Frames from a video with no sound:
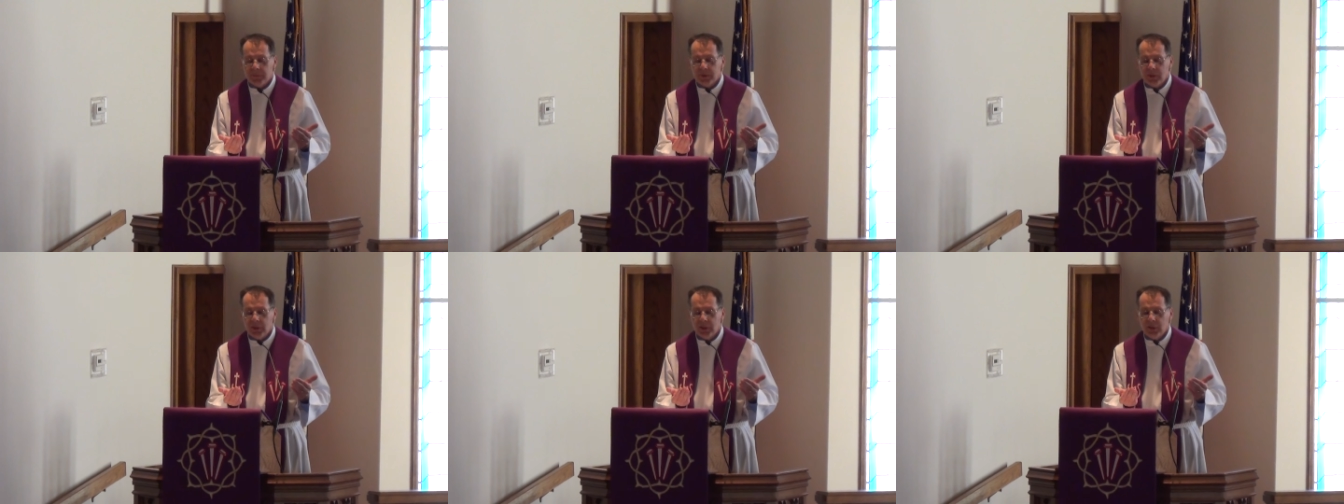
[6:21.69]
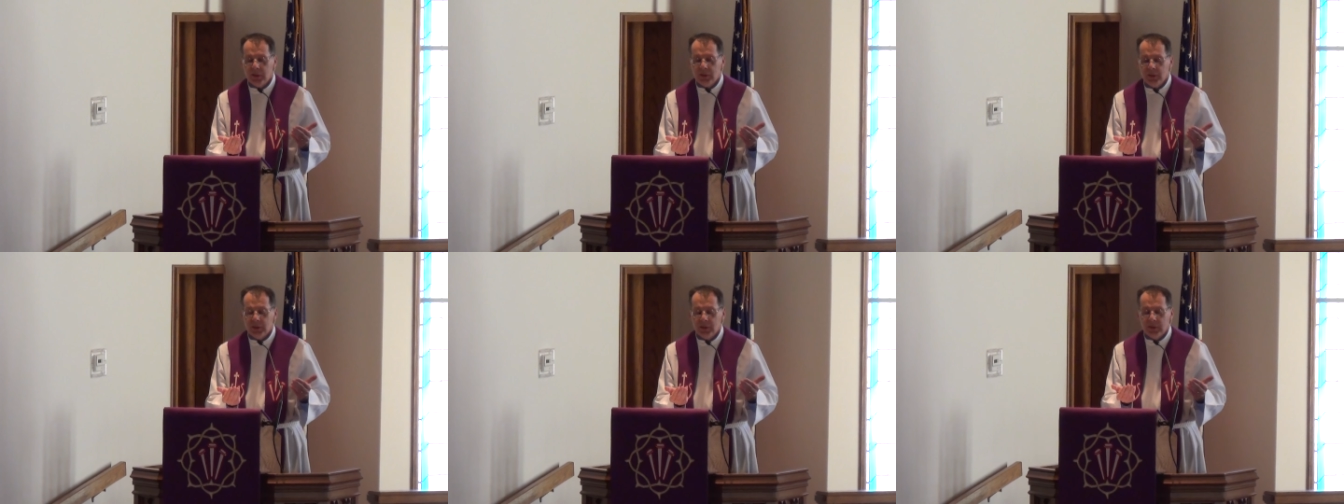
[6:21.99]

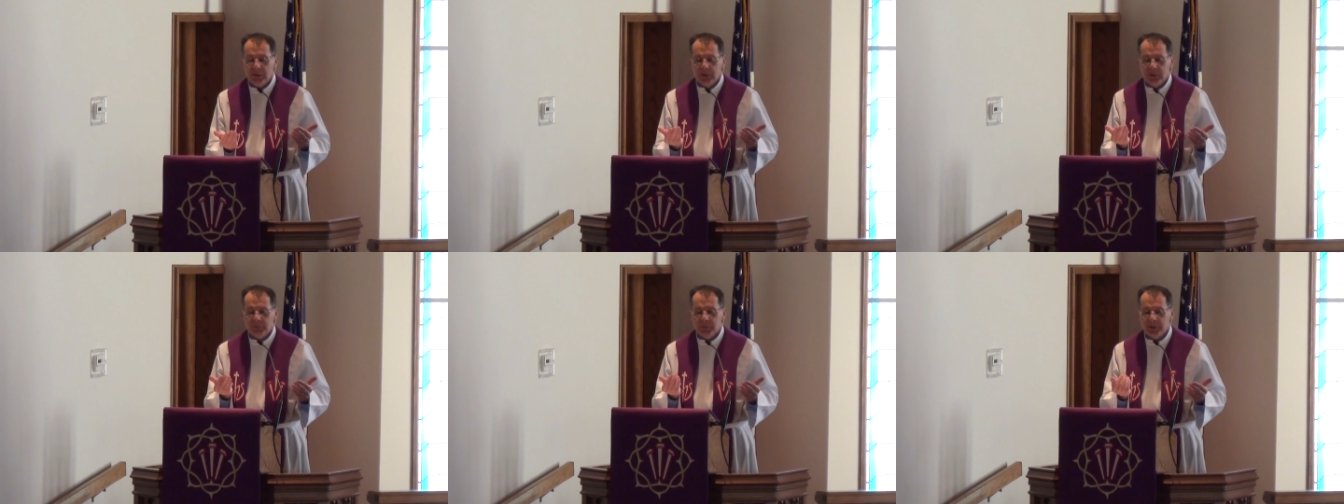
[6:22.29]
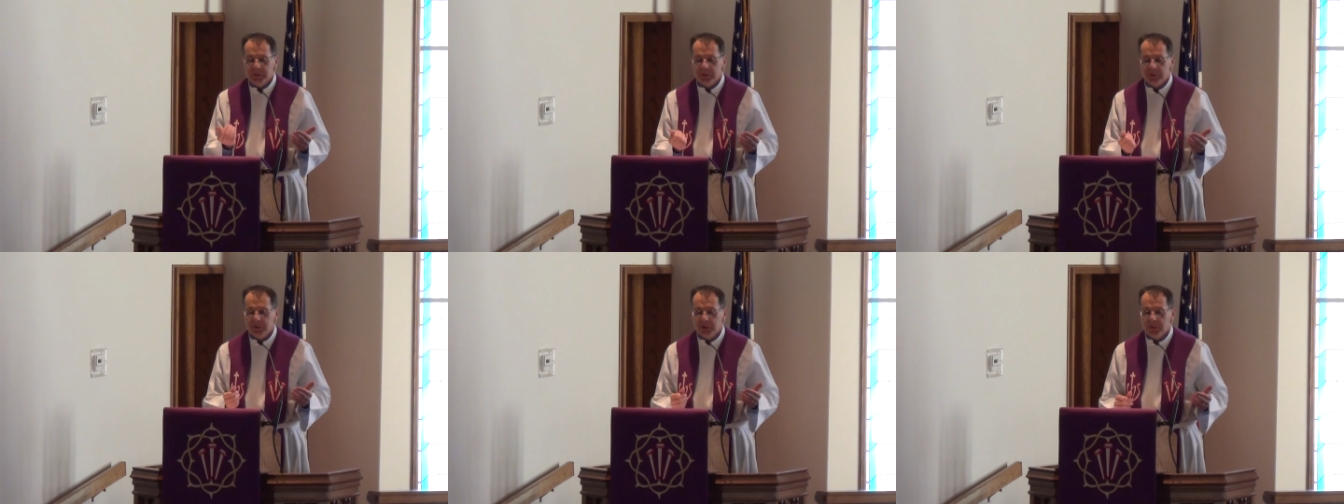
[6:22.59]
I
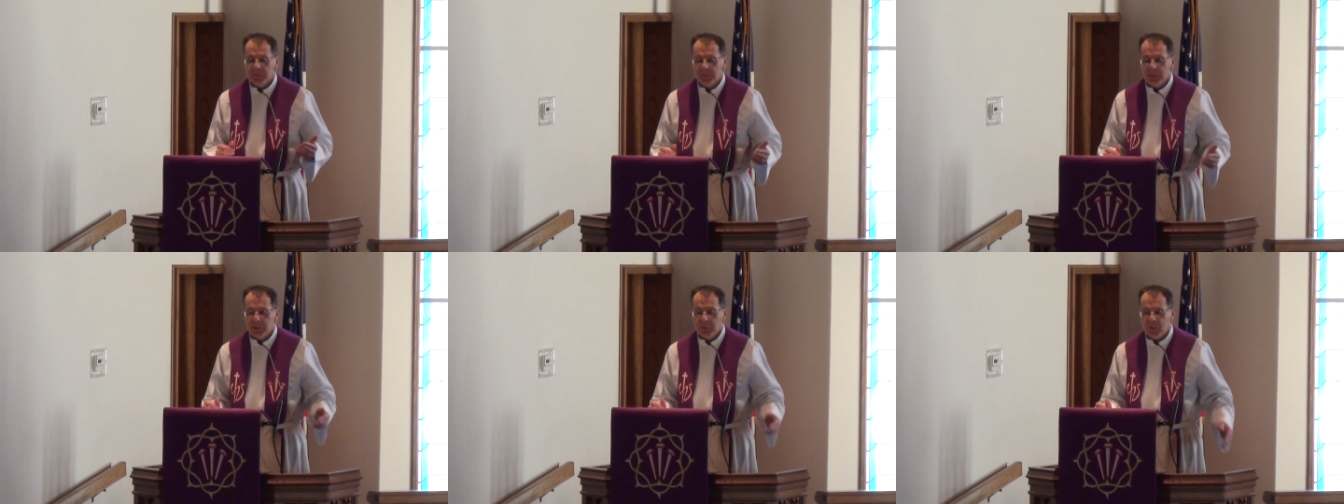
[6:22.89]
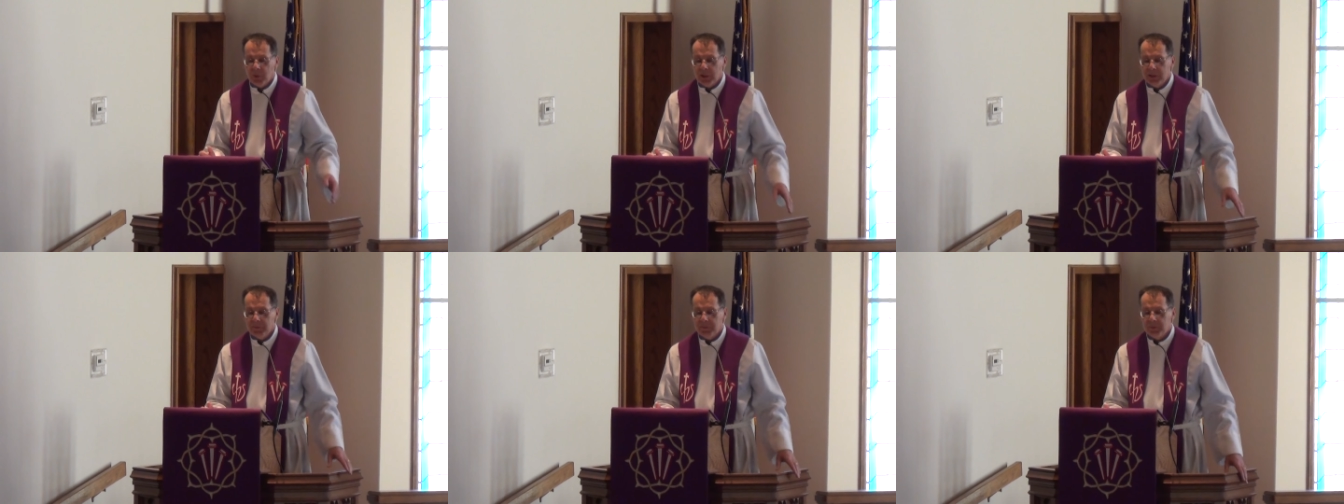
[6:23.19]
mentioned to my
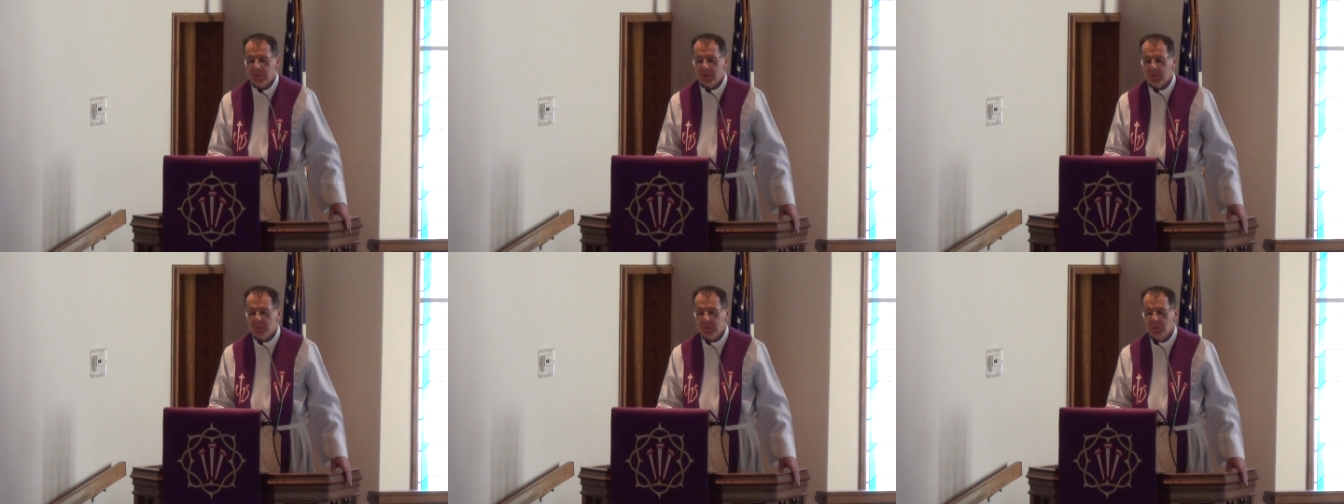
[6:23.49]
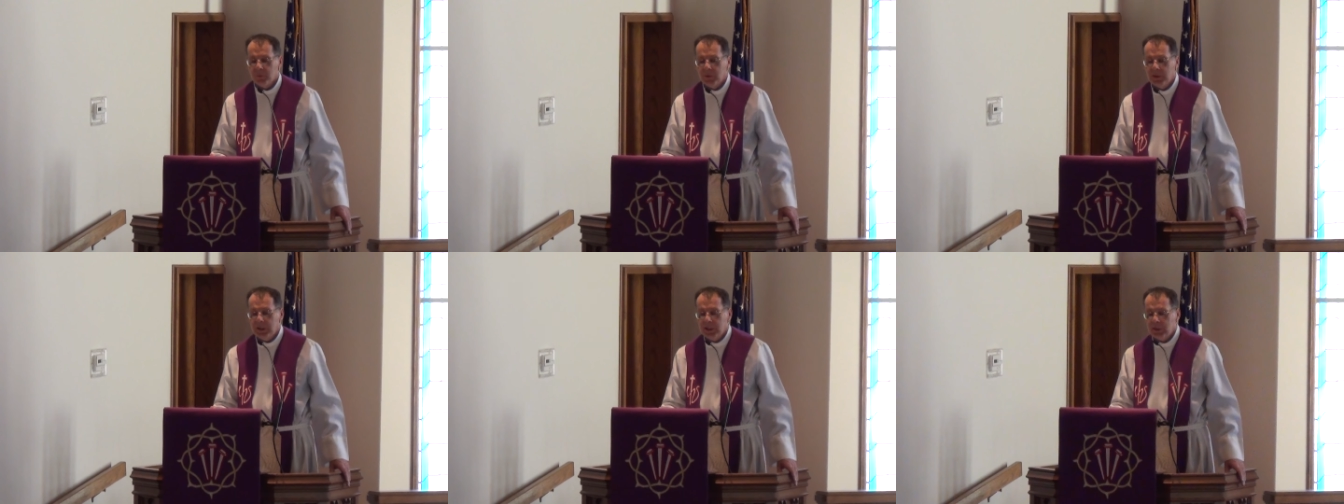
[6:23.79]
wife
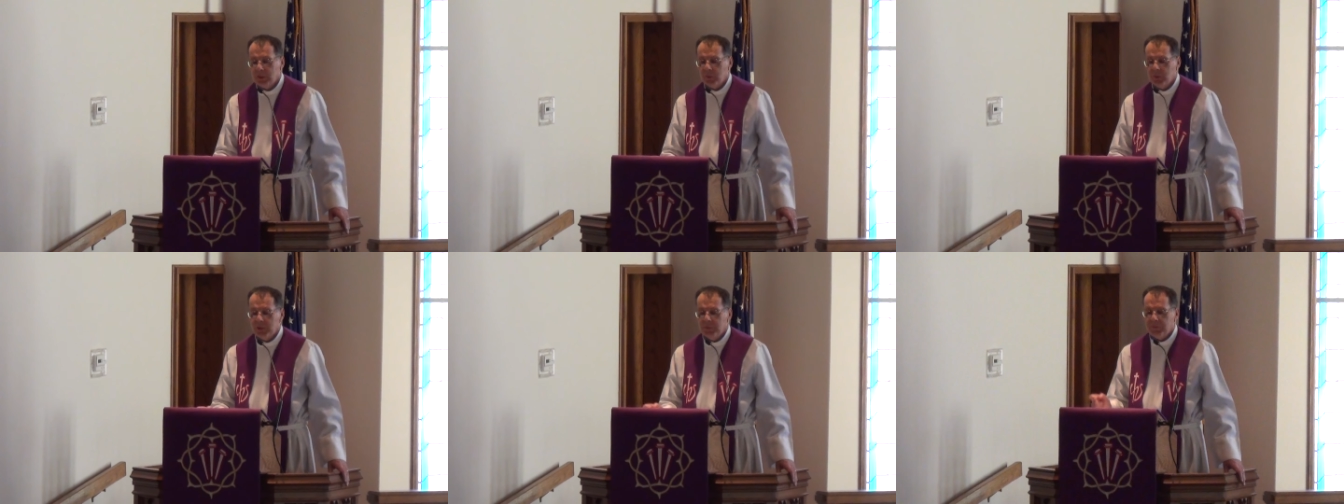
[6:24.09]
this week,